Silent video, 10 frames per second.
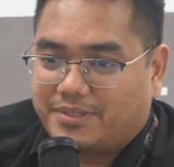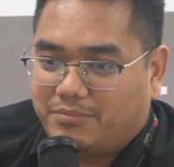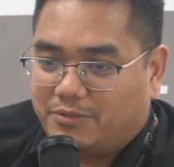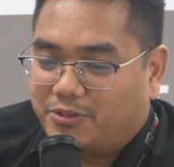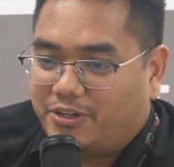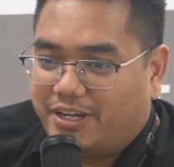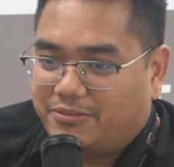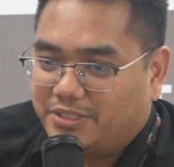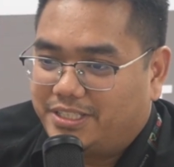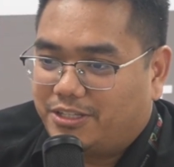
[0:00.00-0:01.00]
before
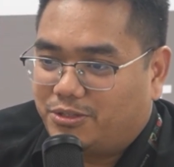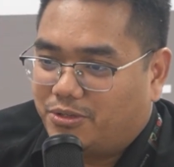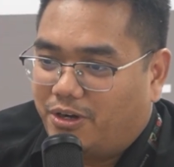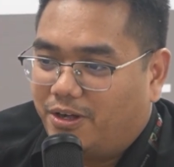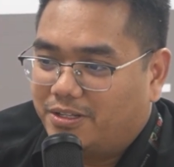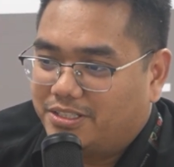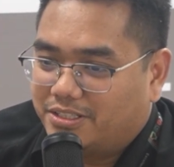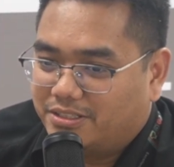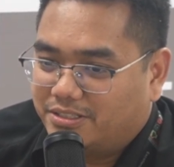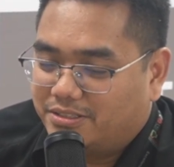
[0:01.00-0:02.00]
we get to all
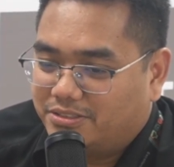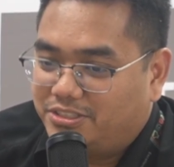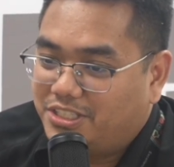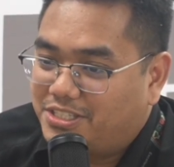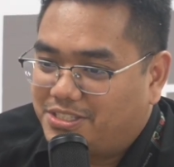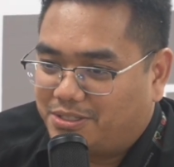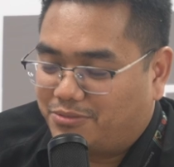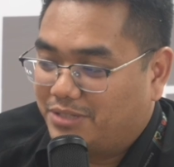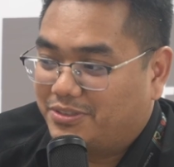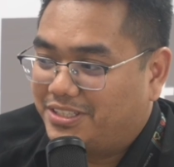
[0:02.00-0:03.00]
the gist of
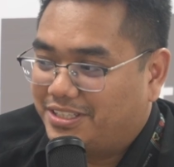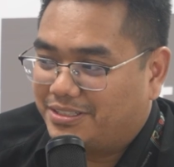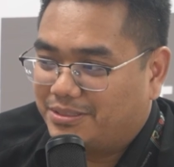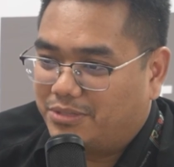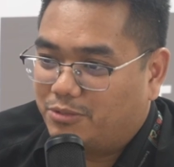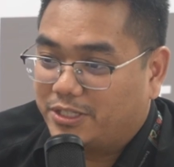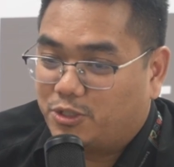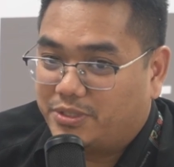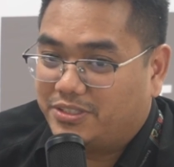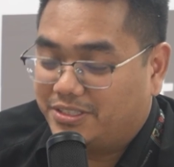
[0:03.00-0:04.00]
everything about
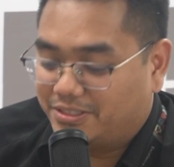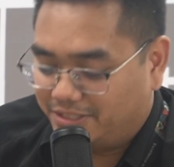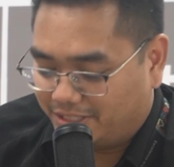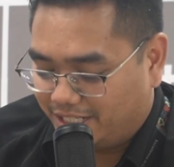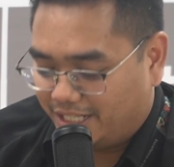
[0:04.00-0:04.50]
microplate readers.